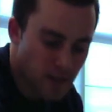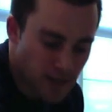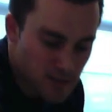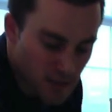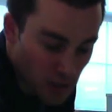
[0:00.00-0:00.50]

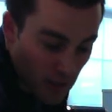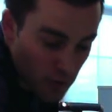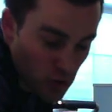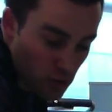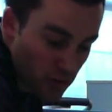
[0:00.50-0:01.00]
can
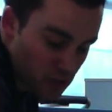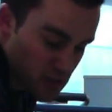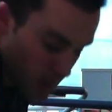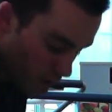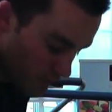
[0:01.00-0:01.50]
either do it with
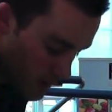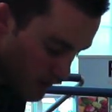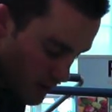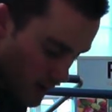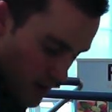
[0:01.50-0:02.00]
yourself
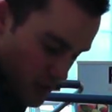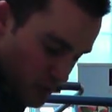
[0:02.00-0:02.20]
here. So